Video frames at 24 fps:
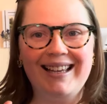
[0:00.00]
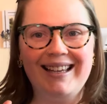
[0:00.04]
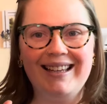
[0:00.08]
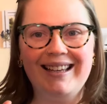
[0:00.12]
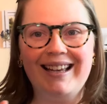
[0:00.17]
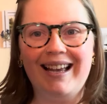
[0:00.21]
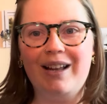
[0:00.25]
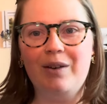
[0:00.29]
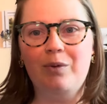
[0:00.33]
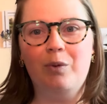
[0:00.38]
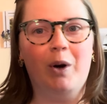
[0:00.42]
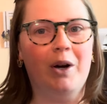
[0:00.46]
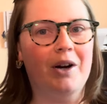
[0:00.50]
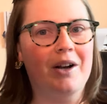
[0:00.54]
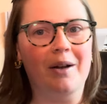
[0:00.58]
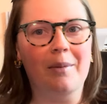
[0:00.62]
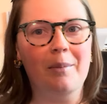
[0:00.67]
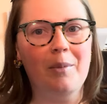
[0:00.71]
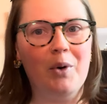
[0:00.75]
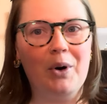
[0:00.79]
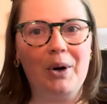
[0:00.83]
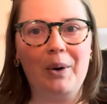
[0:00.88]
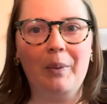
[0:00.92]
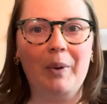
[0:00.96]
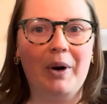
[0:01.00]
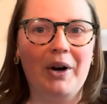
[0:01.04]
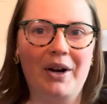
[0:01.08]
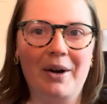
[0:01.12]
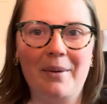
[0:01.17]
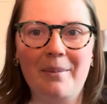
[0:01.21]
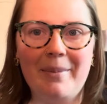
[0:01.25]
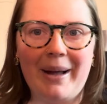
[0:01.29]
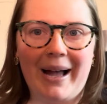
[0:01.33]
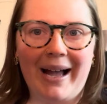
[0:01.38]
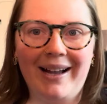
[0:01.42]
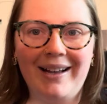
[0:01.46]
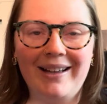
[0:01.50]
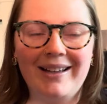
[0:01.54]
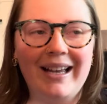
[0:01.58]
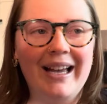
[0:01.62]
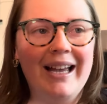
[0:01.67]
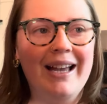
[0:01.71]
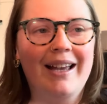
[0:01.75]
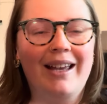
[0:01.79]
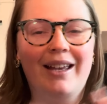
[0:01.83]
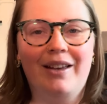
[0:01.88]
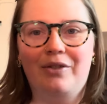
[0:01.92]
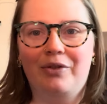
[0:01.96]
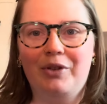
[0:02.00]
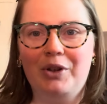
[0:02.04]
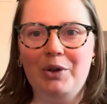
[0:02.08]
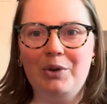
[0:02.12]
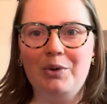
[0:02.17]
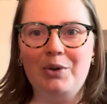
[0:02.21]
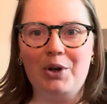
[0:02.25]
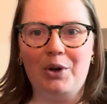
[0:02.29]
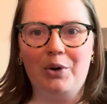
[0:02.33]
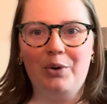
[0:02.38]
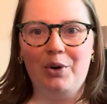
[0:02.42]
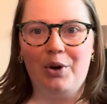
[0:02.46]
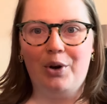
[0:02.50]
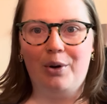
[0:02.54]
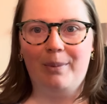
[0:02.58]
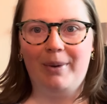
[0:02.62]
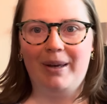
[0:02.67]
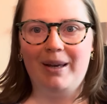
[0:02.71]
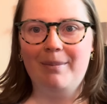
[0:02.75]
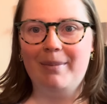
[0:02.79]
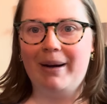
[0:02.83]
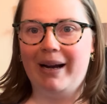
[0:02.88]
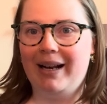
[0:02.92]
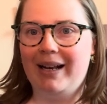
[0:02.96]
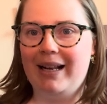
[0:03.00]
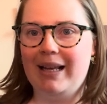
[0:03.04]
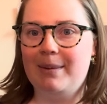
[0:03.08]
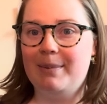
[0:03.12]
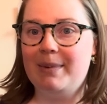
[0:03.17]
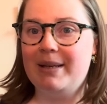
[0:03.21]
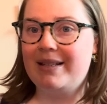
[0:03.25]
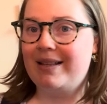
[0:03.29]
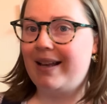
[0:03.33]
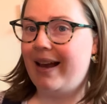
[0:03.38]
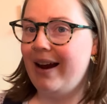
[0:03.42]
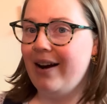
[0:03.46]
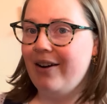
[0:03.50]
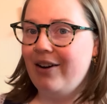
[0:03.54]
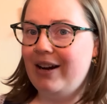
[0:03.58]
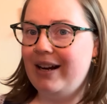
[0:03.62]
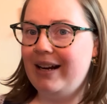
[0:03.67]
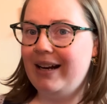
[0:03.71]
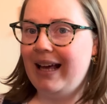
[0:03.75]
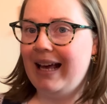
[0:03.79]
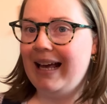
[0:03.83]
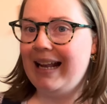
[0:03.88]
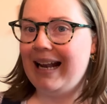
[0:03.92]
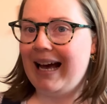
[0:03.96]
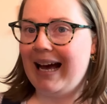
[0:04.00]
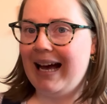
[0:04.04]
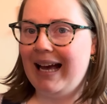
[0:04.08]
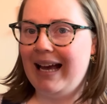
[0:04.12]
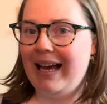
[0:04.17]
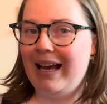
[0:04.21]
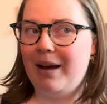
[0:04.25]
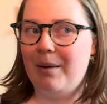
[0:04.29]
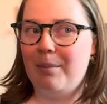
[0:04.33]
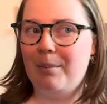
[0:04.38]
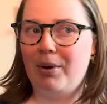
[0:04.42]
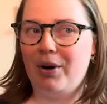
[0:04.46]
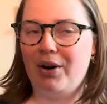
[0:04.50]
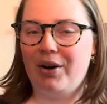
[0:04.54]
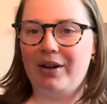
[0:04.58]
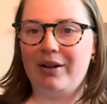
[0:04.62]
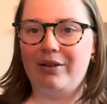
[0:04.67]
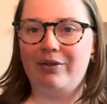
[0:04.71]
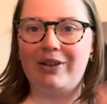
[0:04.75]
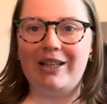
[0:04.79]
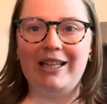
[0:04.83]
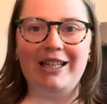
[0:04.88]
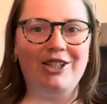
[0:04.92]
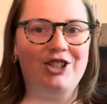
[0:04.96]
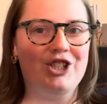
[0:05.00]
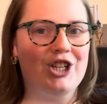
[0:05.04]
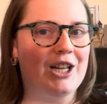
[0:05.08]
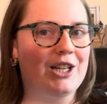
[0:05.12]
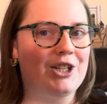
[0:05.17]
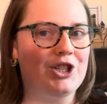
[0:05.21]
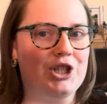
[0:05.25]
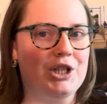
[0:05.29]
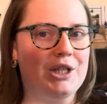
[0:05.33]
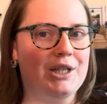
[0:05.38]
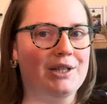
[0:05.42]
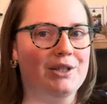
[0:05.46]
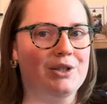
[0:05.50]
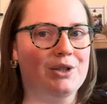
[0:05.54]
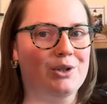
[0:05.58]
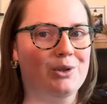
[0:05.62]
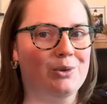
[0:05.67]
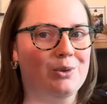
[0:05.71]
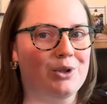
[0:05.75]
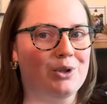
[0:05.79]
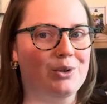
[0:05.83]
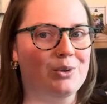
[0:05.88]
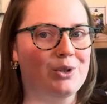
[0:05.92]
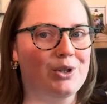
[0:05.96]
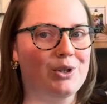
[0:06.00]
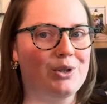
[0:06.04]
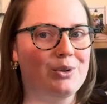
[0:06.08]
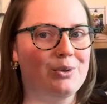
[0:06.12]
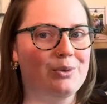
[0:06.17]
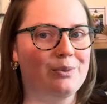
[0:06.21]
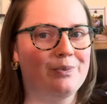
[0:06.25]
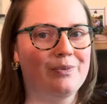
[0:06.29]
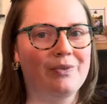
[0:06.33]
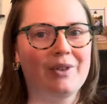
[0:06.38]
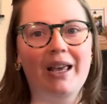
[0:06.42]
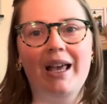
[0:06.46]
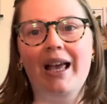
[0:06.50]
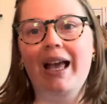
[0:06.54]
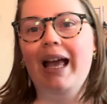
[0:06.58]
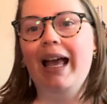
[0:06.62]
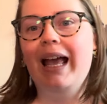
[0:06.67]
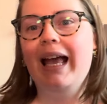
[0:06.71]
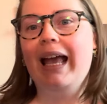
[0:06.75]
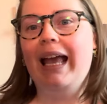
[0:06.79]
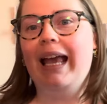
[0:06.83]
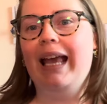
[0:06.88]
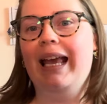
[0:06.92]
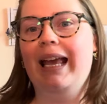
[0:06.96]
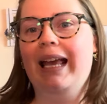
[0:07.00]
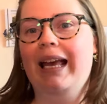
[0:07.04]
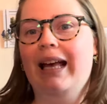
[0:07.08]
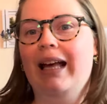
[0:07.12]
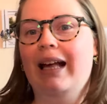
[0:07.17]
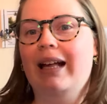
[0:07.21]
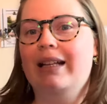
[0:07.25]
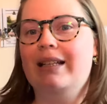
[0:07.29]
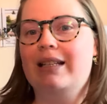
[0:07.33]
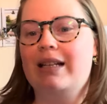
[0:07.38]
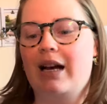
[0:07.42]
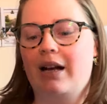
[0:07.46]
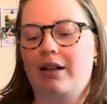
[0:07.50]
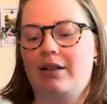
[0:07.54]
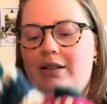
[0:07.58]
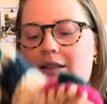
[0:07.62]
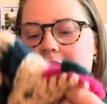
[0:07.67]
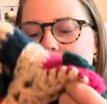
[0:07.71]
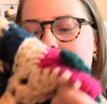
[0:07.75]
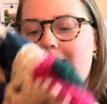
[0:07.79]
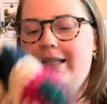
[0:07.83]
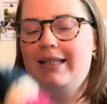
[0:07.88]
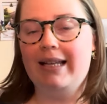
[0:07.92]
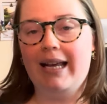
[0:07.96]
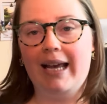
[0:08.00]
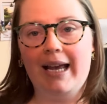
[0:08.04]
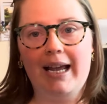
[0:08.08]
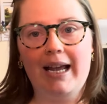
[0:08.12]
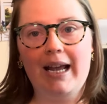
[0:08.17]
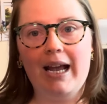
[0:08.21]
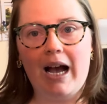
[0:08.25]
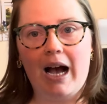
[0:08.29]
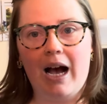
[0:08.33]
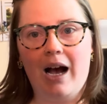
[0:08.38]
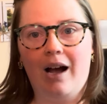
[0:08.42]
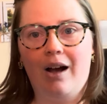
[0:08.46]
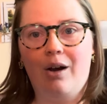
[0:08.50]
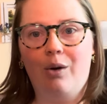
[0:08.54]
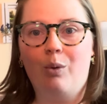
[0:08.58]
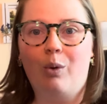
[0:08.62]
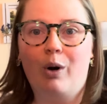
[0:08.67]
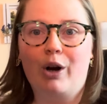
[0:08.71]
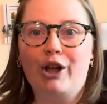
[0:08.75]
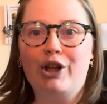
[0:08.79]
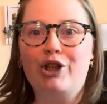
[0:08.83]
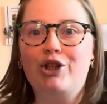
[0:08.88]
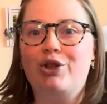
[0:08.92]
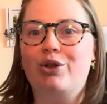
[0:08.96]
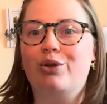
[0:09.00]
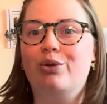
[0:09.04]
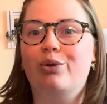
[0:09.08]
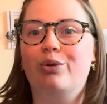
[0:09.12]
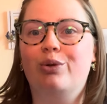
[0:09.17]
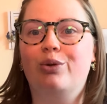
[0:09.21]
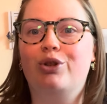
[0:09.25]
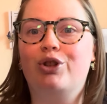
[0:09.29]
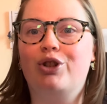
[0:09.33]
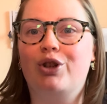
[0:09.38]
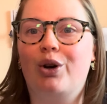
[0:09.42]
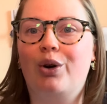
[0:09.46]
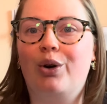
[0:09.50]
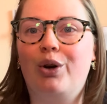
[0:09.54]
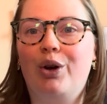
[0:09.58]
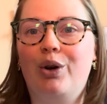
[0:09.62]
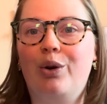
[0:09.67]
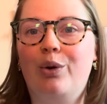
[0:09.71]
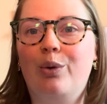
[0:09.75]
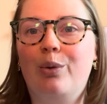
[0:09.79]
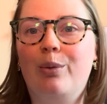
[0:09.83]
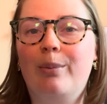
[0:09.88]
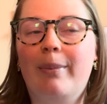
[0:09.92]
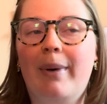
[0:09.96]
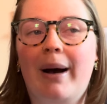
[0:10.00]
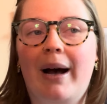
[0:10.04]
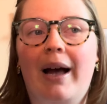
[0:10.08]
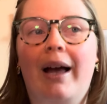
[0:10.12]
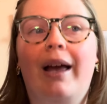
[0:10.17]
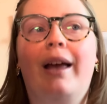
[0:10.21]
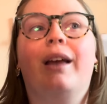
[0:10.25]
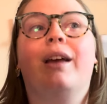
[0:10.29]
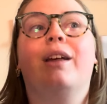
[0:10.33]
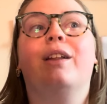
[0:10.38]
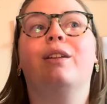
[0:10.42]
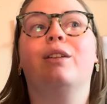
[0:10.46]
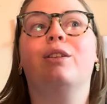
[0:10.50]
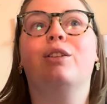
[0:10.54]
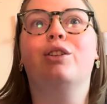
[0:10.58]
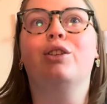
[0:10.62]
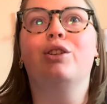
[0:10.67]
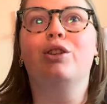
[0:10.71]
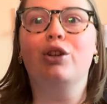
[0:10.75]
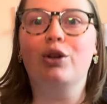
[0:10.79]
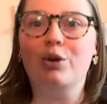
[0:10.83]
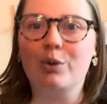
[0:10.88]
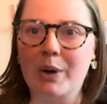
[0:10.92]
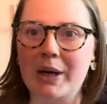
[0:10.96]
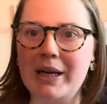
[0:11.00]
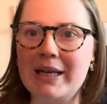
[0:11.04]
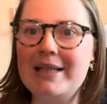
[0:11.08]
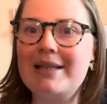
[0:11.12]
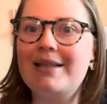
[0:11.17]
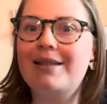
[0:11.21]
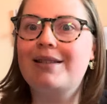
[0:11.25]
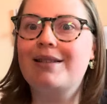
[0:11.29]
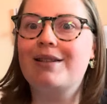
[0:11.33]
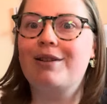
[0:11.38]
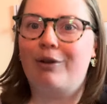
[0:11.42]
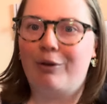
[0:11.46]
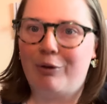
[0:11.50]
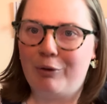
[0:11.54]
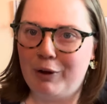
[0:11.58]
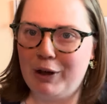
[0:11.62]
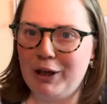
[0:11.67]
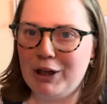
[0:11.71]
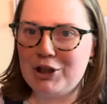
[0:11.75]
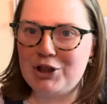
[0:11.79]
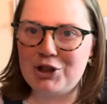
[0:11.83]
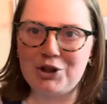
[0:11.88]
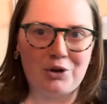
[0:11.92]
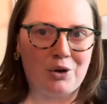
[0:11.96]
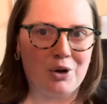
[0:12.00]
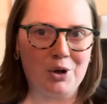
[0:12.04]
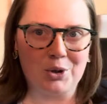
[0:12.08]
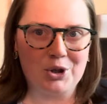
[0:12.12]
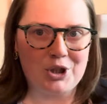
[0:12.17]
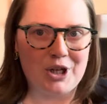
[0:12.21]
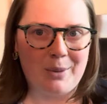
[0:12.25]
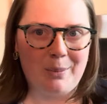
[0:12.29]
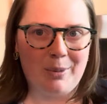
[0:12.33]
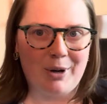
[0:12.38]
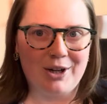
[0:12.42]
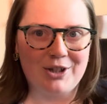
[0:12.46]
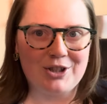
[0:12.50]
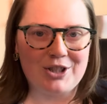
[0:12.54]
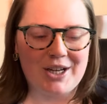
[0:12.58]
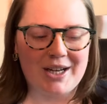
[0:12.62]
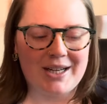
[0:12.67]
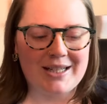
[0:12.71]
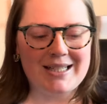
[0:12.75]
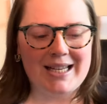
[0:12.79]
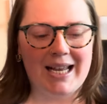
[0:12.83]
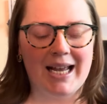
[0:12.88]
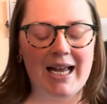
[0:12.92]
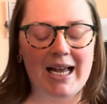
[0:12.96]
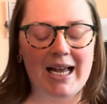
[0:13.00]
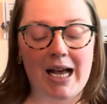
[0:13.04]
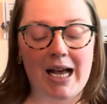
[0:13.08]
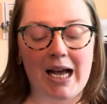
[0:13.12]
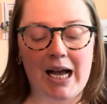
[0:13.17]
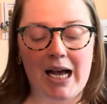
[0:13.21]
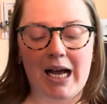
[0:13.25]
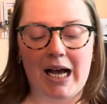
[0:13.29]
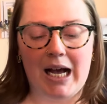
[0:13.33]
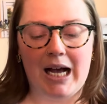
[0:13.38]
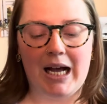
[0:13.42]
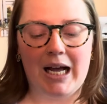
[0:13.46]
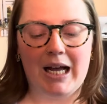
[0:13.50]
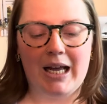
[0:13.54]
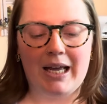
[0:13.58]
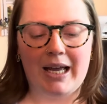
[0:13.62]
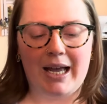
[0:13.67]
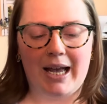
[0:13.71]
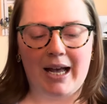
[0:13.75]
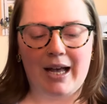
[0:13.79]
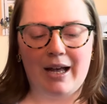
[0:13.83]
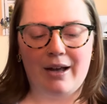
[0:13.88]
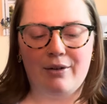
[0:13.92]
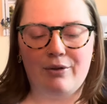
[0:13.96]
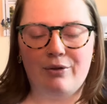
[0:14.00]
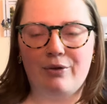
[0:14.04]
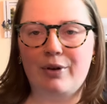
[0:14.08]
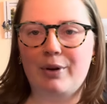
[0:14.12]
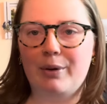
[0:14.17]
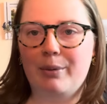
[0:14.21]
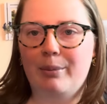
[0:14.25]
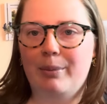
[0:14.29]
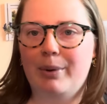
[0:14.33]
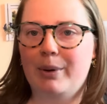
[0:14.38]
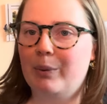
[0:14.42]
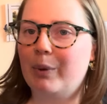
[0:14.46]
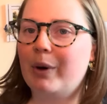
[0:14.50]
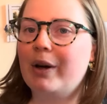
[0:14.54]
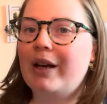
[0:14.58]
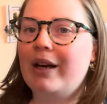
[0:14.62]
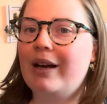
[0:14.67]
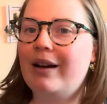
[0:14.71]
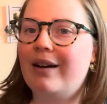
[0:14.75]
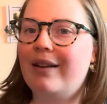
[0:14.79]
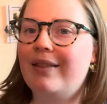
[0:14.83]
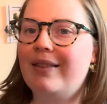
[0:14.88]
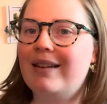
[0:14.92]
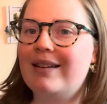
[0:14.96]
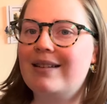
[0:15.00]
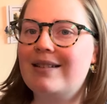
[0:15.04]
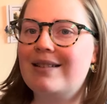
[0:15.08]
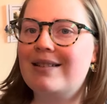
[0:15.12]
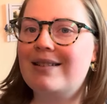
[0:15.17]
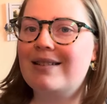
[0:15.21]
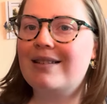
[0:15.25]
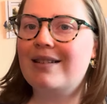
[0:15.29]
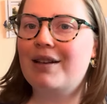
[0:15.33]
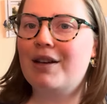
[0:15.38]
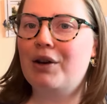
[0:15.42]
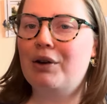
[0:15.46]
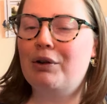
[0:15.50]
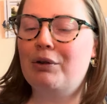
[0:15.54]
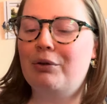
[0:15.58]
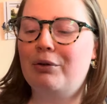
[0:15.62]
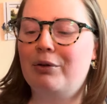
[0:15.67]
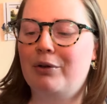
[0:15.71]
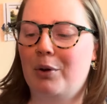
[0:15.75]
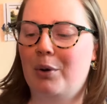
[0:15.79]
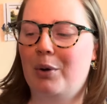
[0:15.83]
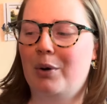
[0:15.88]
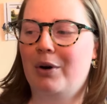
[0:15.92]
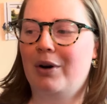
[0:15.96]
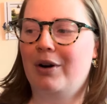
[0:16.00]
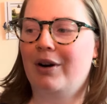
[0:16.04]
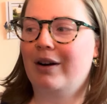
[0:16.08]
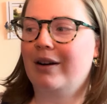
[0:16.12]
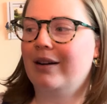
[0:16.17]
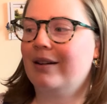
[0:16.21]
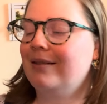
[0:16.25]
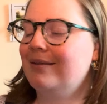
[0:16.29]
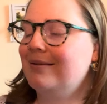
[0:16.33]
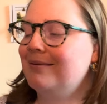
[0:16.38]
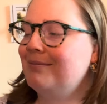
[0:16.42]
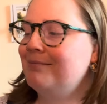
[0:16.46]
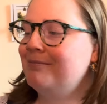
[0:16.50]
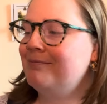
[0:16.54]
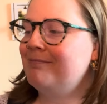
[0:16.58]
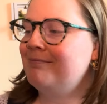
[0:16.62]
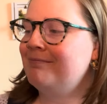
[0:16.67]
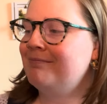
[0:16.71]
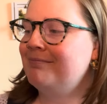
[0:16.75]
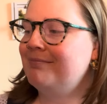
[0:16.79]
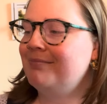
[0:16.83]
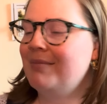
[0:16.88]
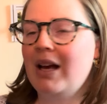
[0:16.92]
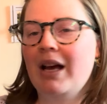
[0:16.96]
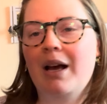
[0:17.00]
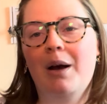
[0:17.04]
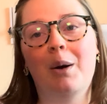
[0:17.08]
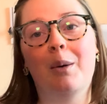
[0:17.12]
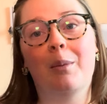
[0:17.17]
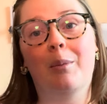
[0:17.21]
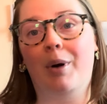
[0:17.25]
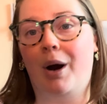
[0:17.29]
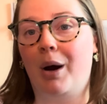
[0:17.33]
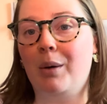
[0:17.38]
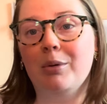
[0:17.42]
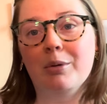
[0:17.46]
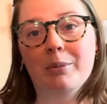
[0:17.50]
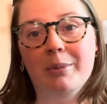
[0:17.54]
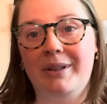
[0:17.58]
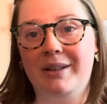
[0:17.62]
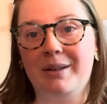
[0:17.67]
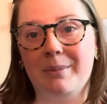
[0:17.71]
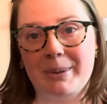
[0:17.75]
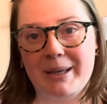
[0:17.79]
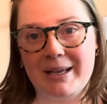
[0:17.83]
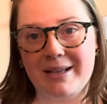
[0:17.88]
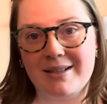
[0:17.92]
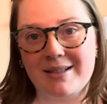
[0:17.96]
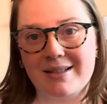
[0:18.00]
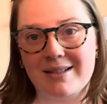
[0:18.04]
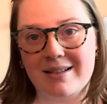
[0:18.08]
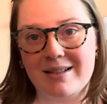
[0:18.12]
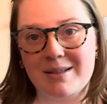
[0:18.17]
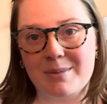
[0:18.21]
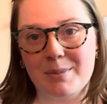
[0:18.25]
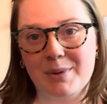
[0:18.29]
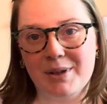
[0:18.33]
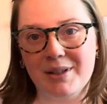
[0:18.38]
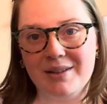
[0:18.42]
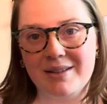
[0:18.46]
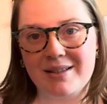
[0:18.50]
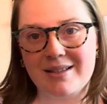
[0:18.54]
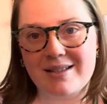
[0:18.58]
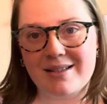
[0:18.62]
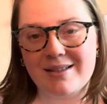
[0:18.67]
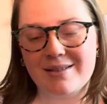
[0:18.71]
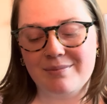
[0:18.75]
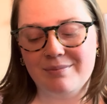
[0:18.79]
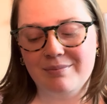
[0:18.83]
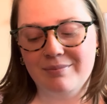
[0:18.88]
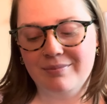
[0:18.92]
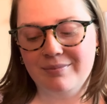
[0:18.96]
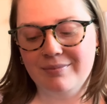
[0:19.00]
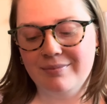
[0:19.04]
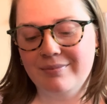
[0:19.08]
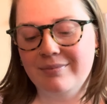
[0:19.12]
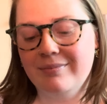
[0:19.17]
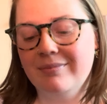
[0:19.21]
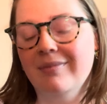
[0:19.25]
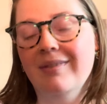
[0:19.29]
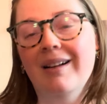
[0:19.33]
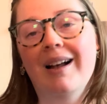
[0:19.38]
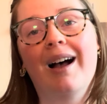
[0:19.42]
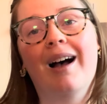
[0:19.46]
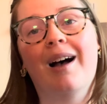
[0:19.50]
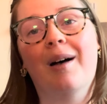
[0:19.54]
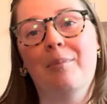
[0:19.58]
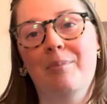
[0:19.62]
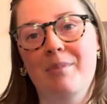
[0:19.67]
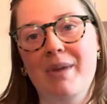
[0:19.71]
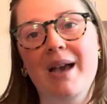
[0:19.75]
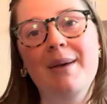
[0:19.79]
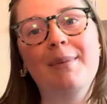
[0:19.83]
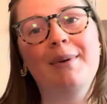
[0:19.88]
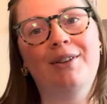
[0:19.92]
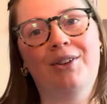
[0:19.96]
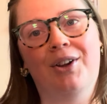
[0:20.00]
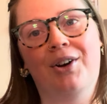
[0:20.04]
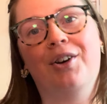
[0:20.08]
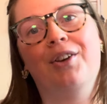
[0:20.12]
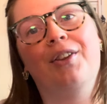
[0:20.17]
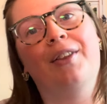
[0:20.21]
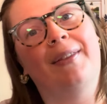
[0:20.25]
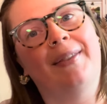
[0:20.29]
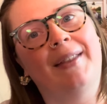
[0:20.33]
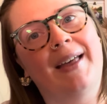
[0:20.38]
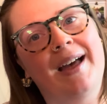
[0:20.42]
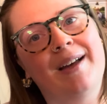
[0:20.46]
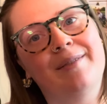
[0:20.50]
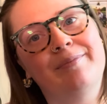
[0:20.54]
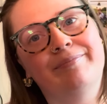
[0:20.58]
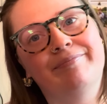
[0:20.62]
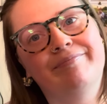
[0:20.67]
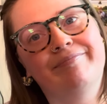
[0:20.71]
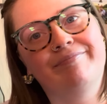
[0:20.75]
and welcome back. If you don't know me, my name is Erin and I am part of EJG222. And today I wanted to show you my newest finished crochet project. I have been working on this for probably the past 6 months, maybe longer than that.